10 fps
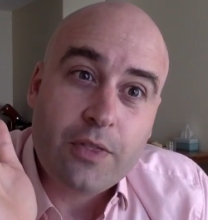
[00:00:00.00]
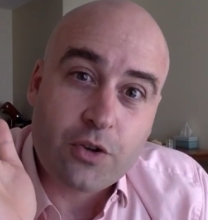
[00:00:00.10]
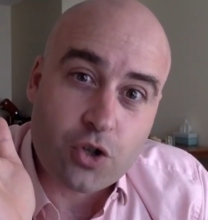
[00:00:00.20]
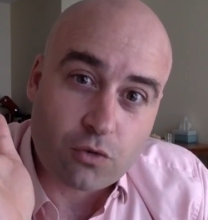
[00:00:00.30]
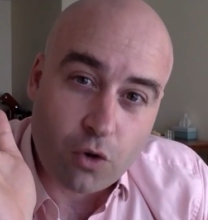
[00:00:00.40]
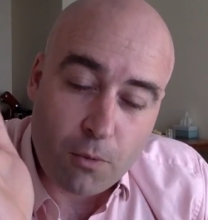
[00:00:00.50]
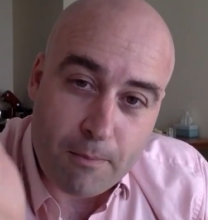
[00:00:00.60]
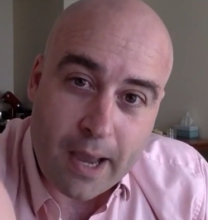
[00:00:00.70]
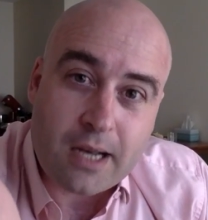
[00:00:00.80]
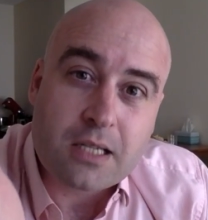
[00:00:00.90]
There's a
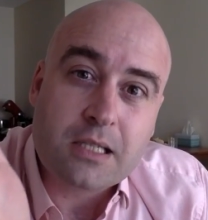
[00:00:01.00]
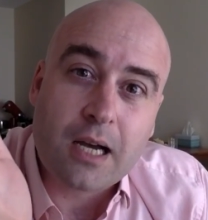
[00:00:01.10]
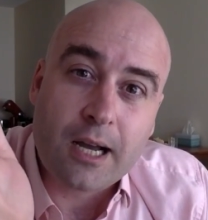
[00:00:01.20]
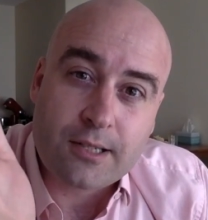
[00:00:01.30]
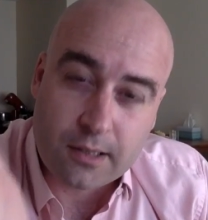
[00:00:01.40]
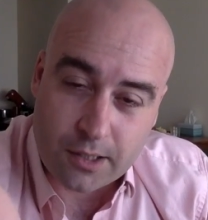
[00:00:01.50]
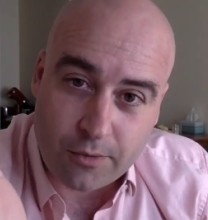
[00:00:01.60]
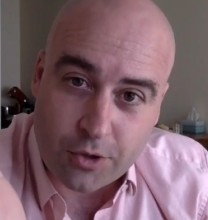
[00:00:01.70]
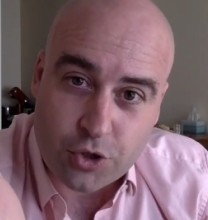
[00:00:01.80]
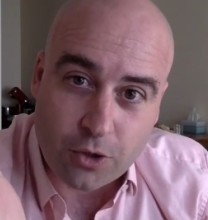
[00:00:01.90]
romanticized
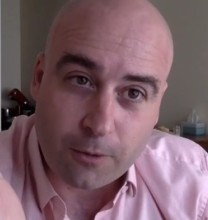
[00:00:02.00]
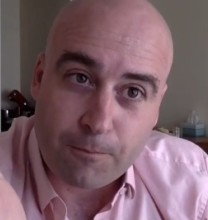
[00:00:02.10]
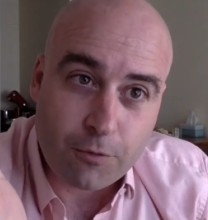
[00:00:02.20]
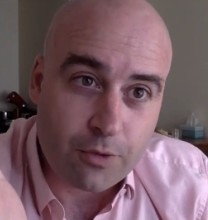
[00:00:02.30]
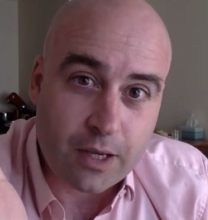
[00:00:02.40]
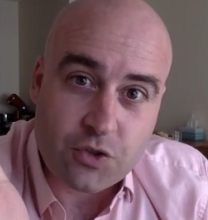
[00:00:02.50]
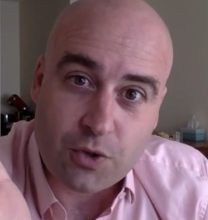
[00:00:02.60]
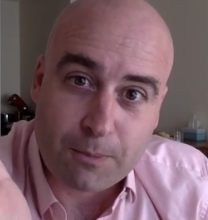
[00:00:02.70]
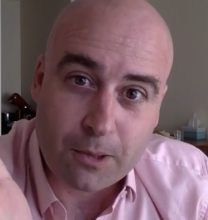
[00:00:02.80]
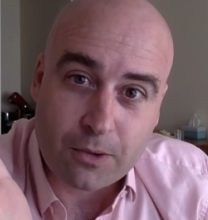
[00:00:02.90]
literature for this
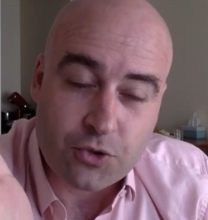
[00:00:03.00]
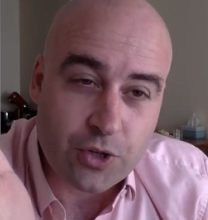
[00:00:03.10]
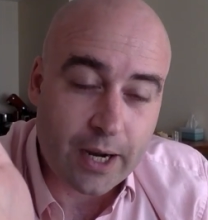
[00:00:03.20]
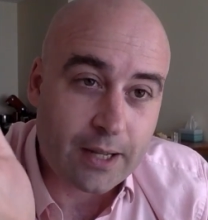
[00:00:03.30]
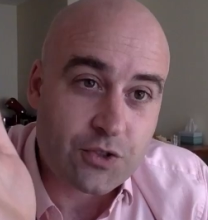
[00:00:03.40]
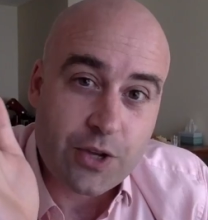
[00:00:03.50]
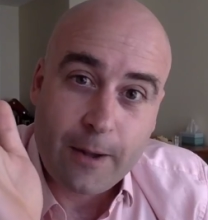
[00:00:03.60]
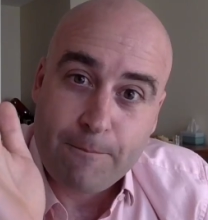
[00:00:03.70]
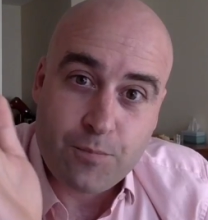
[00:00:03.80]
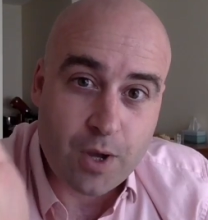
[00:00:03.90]
in political science.
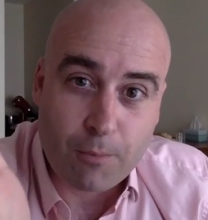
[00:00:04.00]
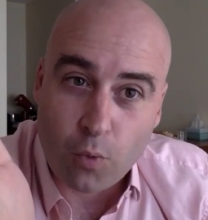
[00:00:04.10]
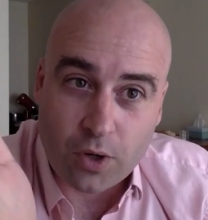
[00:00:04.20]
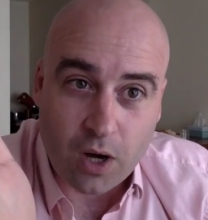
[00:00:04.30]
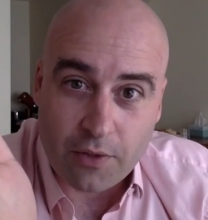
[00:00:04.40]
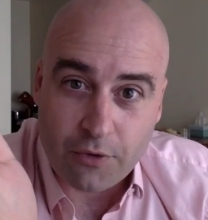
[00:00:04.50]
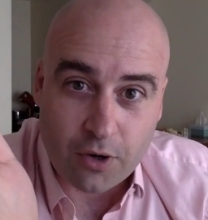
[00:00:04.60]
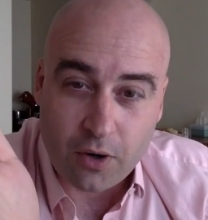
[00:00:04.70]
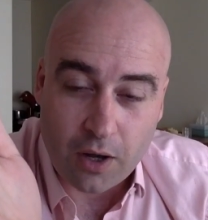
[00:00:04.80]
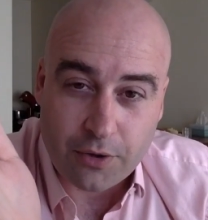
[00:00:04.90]
#1
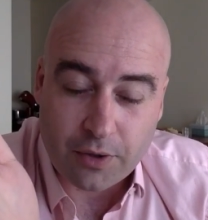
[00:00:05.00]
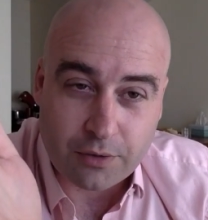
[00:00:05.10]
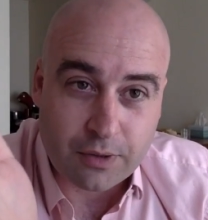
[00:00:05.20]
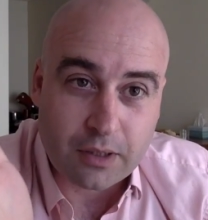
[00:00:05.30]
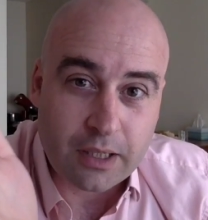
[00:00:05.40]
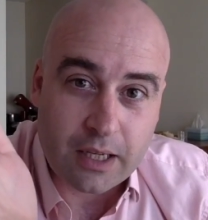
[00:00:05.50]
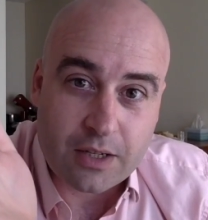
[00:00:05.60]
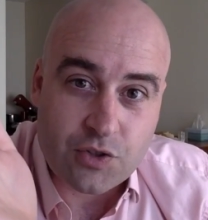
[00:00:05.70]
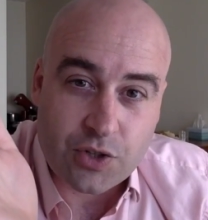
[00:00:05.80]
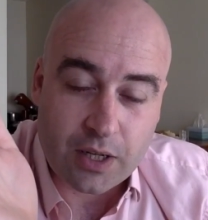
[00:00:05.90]
author in it really
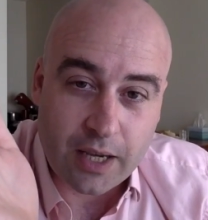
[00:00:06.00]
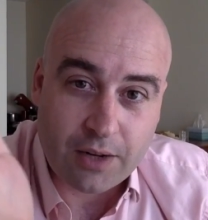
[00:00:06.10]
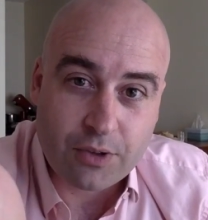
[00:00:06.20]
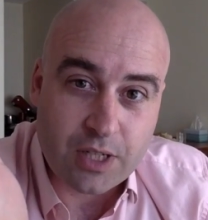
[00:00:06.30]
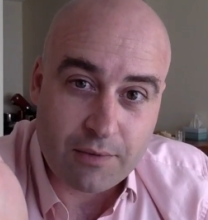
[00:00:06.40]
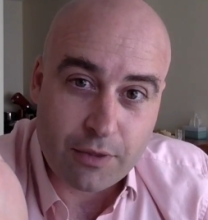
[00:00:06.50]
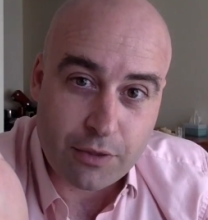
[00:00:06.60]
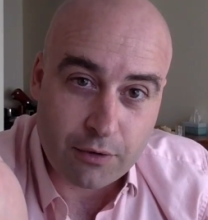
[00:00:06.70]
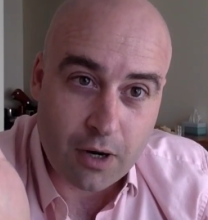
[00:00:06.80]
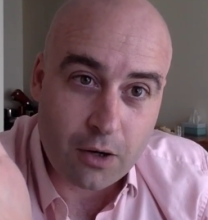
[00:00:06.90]
is Henry David
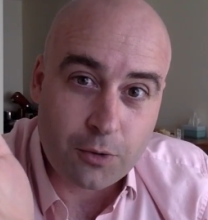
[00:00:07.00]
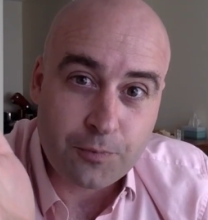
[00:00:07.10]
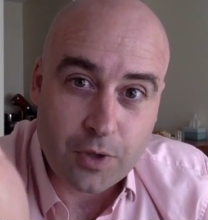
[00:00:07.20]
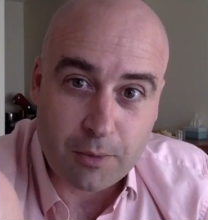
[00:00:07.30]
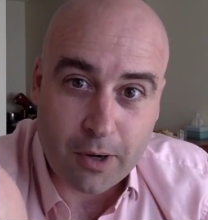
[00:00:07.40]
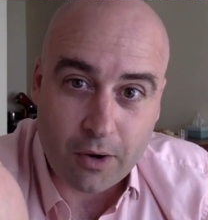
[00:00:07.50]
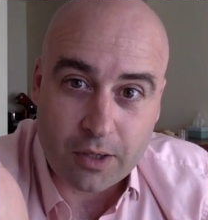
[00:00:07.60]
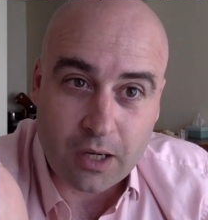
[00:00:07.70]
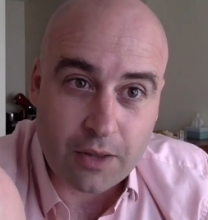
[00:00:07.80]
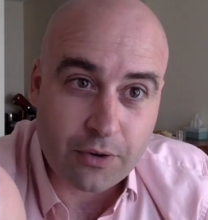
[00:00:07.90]
Thoreau, an
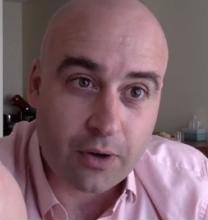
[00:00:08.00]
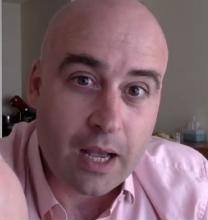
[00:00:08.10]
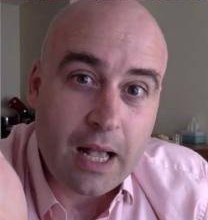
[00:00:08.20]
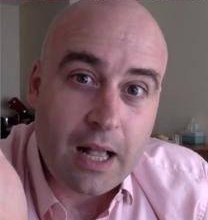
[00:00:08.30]
American author.